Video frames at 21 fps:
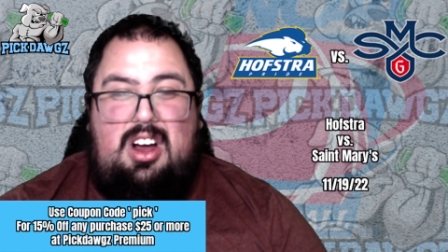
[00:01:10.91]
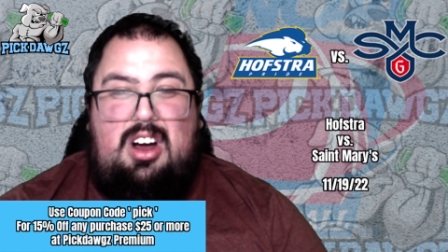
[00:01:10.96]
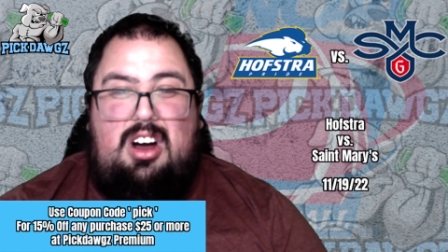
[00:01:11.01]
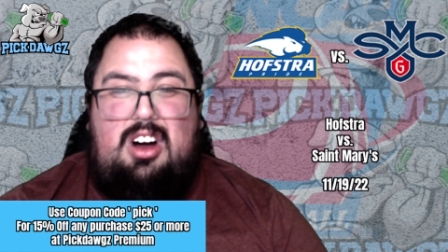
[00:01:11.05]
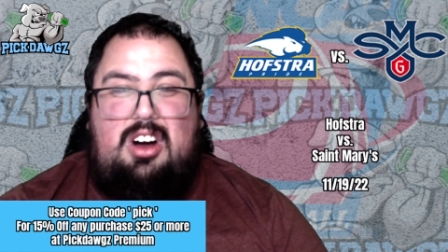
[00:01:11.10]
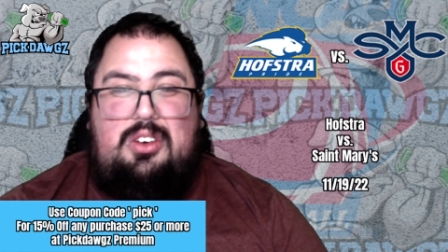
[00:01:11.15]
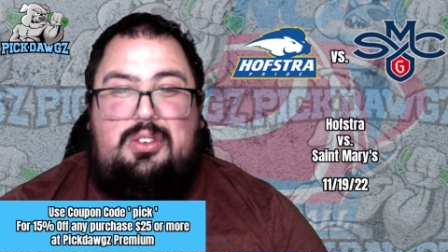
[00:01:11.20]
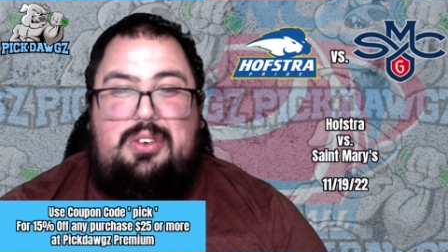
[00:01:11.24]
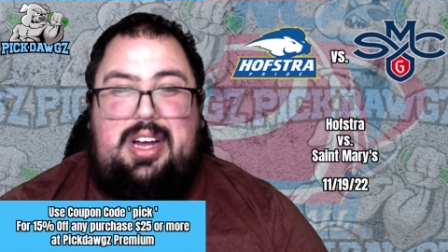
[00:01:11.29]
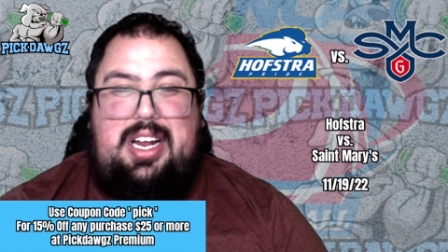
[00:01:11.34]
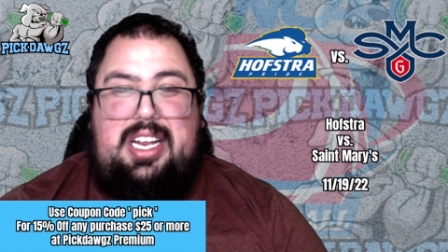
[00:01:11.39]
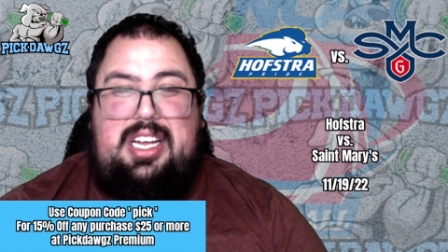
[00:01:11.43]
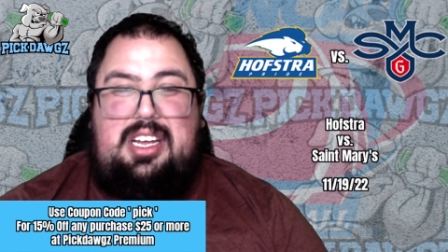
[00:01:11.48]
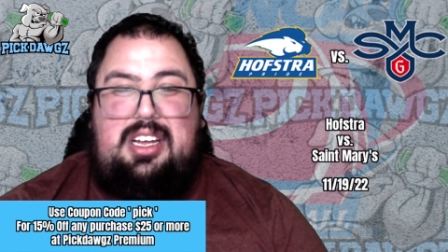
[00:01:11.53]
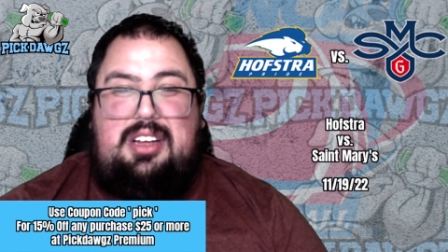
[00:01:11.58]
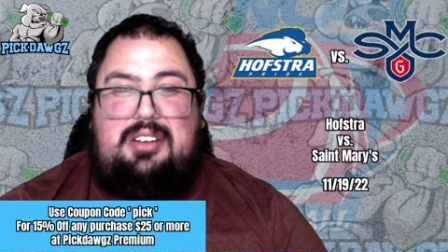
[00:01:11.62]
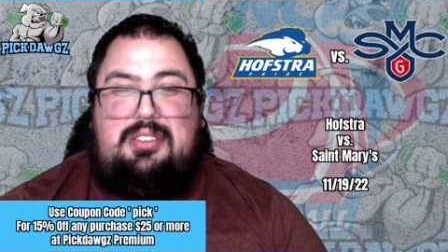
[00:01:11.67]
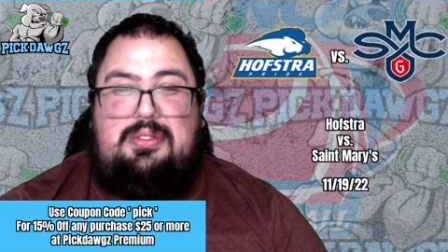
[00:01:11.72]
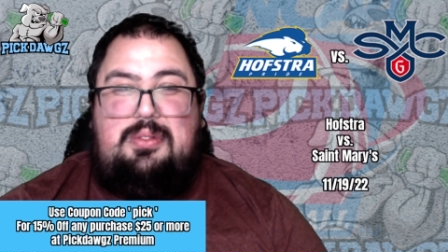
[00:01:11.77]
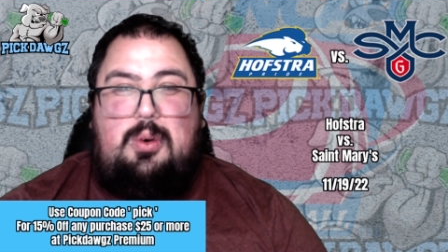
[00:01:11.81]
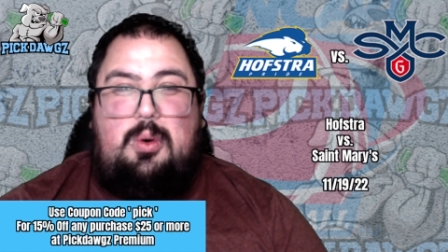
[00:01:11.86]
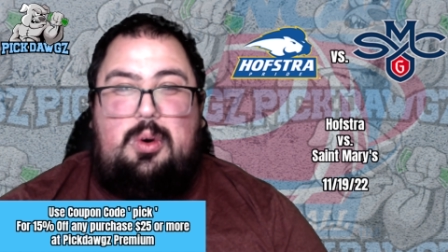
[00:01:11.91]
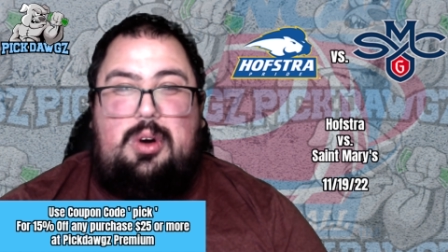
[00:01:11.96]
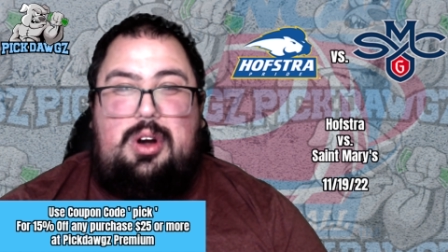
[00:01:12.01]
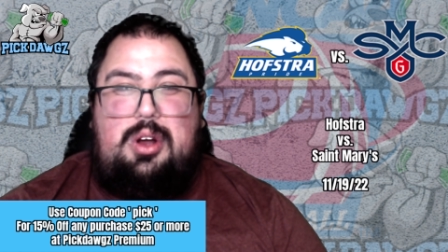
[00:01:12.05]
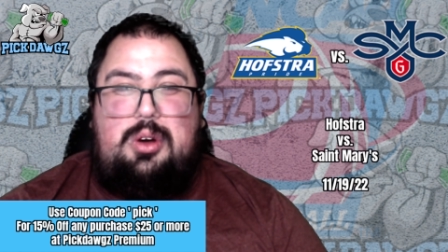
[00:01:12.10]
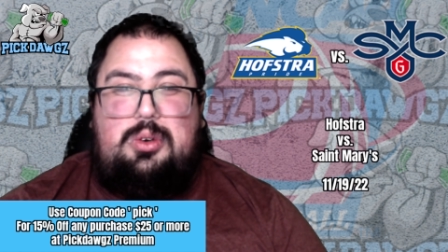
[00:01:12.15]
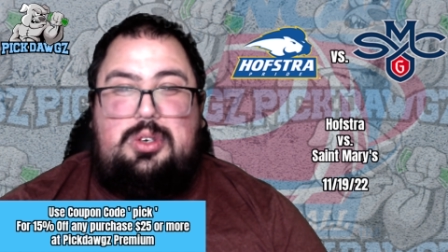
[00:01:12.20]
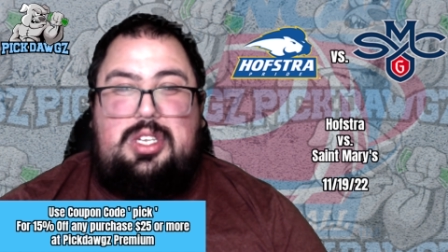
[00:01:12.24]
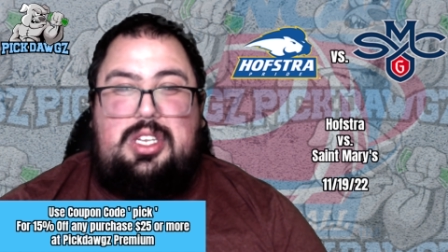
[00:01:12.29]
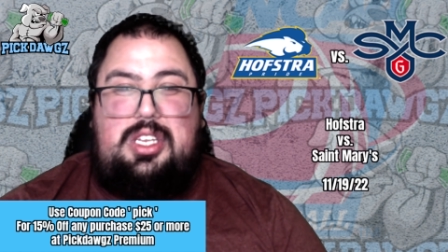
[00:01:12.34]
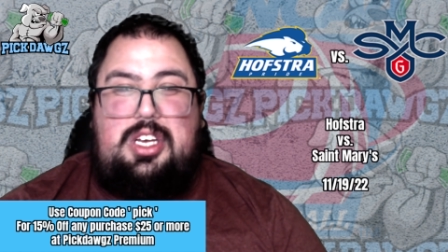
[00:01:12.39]
already 4
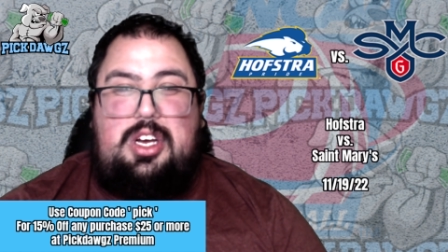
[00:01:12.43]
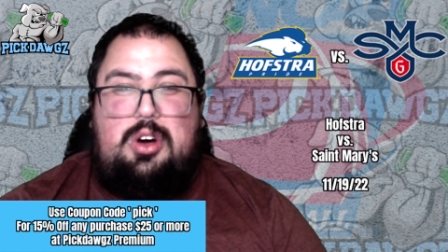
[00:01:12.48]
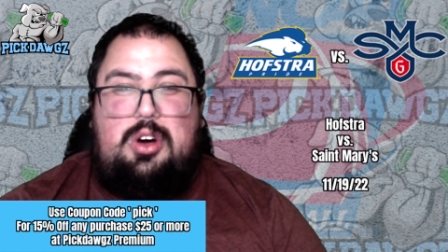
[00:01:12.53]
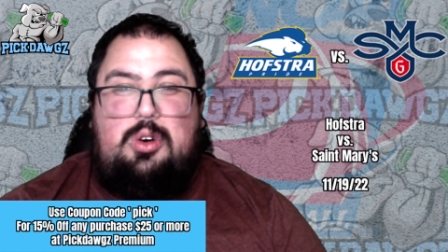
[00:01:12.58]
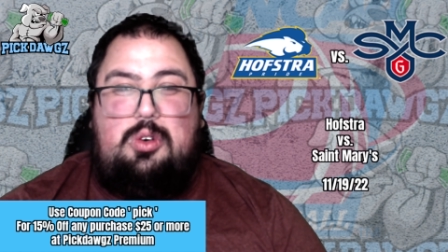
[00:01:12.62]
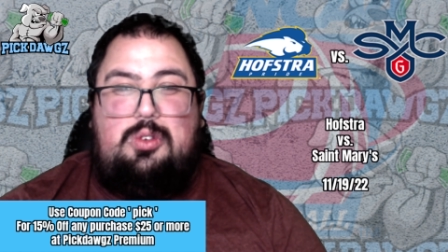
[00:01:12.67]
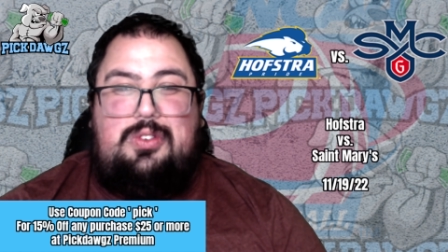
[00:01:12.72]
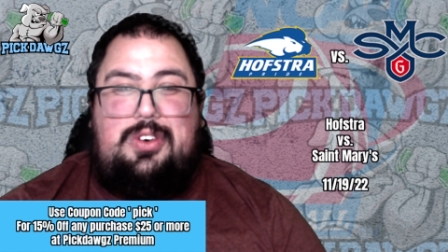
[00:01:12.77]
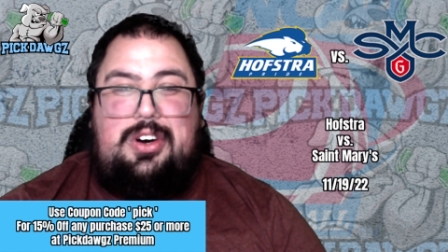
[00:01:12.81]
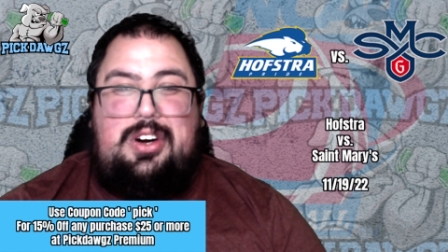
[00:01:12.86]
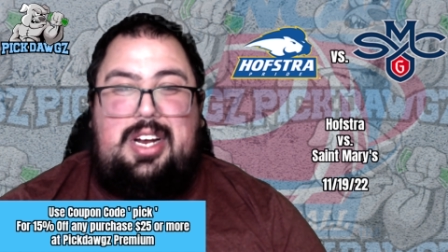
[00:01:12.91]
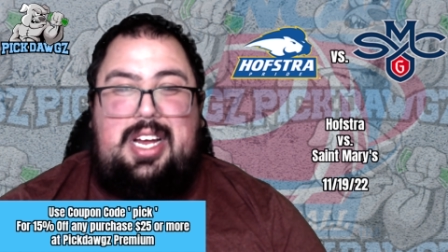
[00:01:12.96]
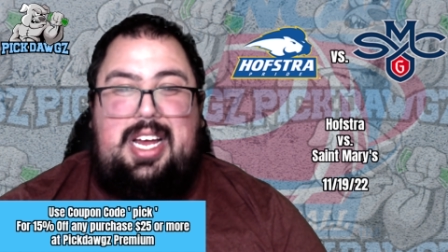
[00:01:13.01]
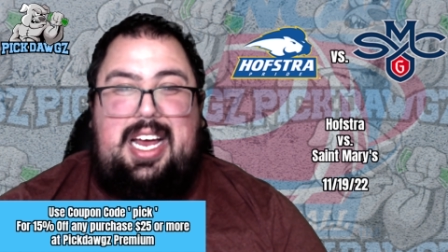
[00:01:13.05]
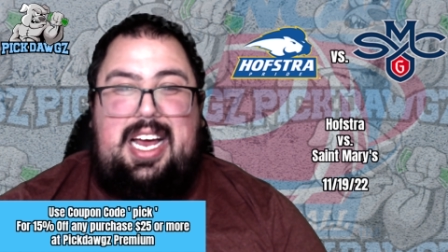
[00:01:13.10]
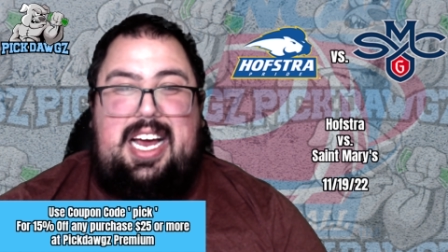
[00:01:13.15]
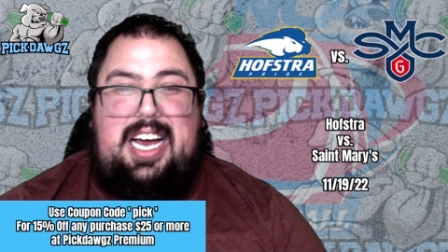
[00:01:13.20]
0 to the over,